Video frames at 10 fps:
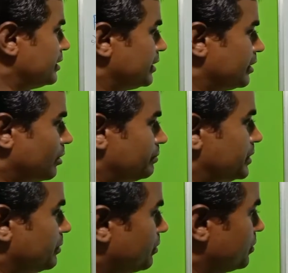you
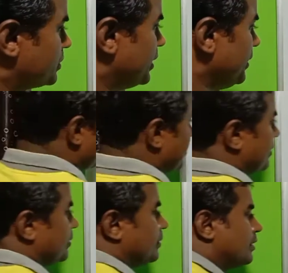observe closely.
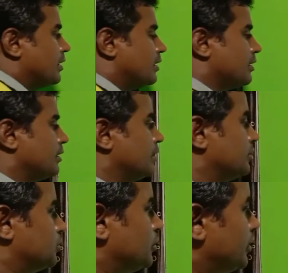
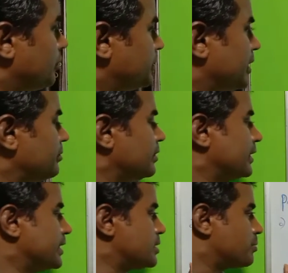Student, observe
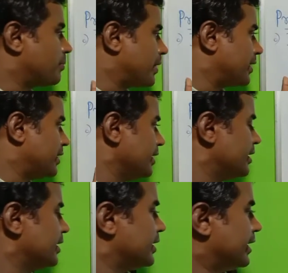this property.
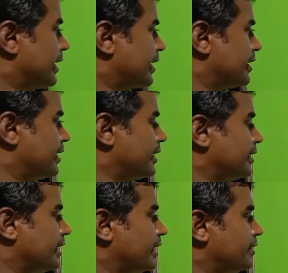Here I write
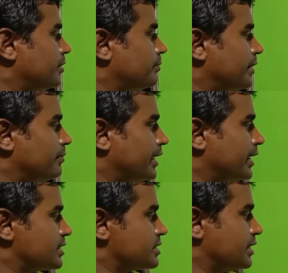a into b
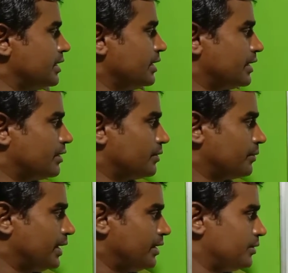minus c equal to
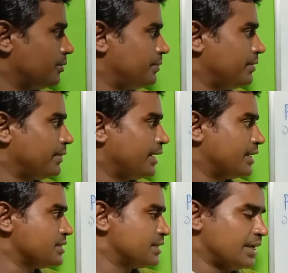a into b
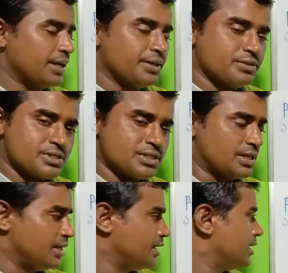minus a into
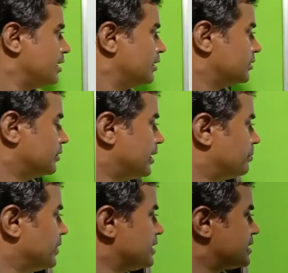c. So that
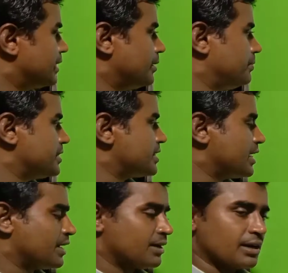means a, b, c
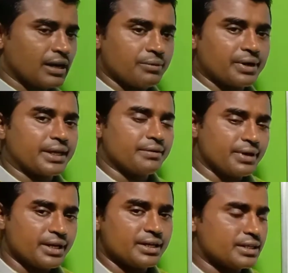are our
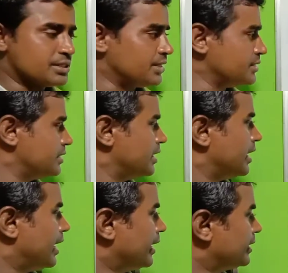given integers,
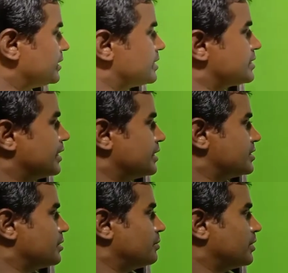and this is the
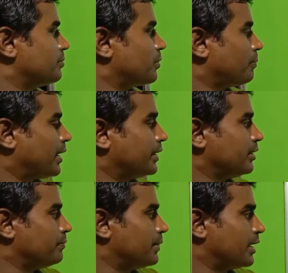distributive property
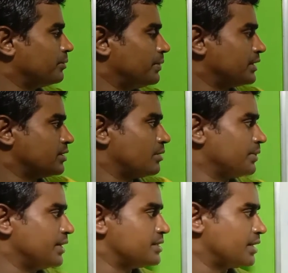of multiplication of
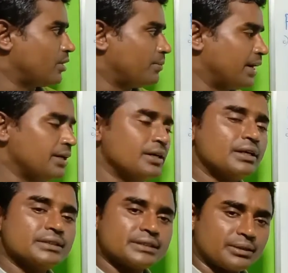integer
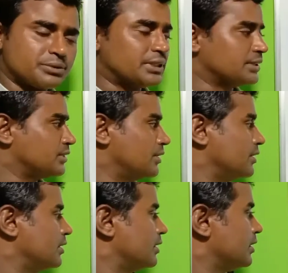over subtraction.
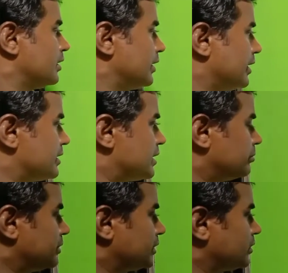In
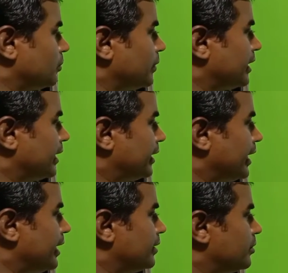subtraction we get
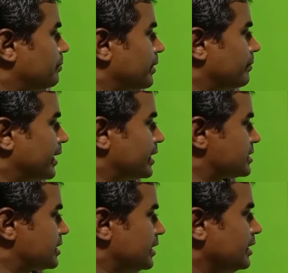a into b
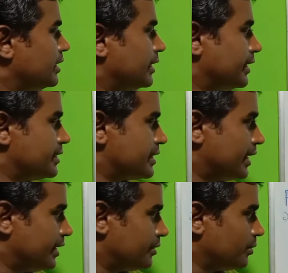minus c, that is
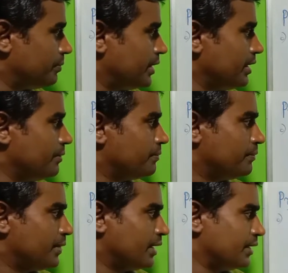a into b
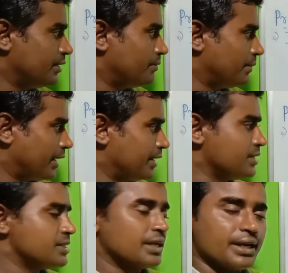in
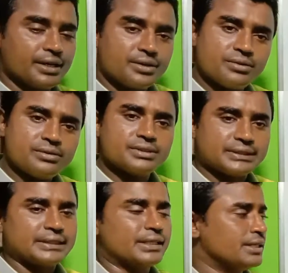minus a into
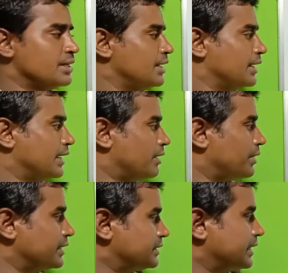c. Now
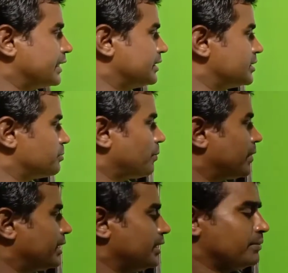I check this
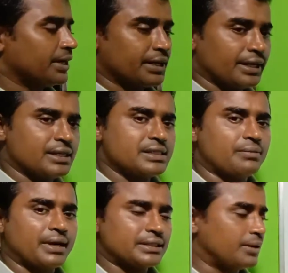property by taking
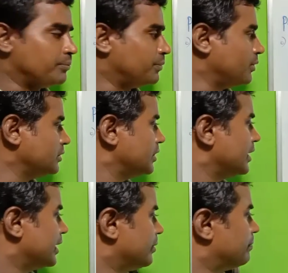some examples
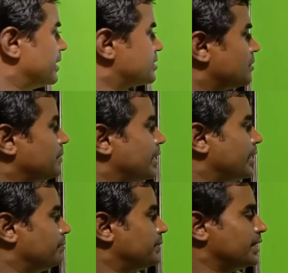in place of
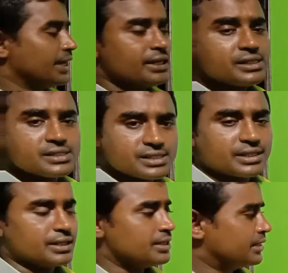a, b and
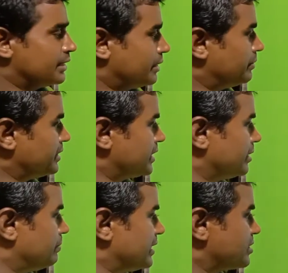c. That means
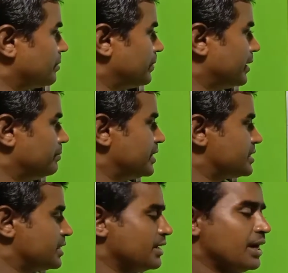in place of a, b,
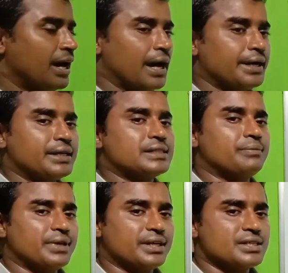c I take
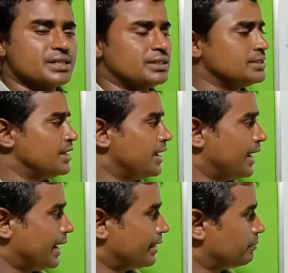some integers
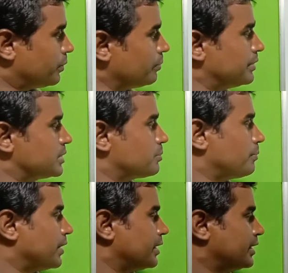and prove this
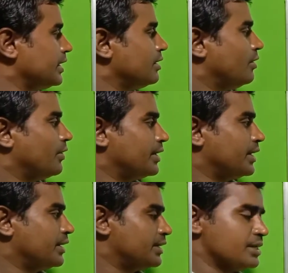property whether
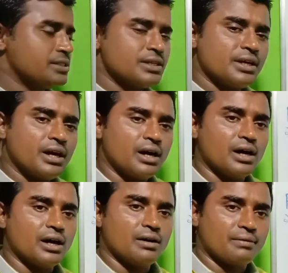it is
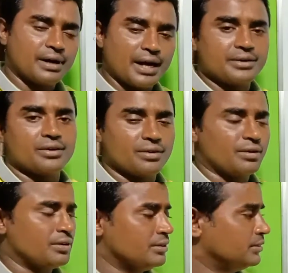right or
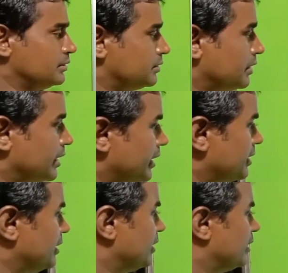wrong. So
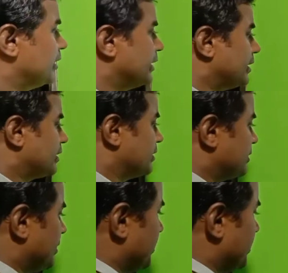let take some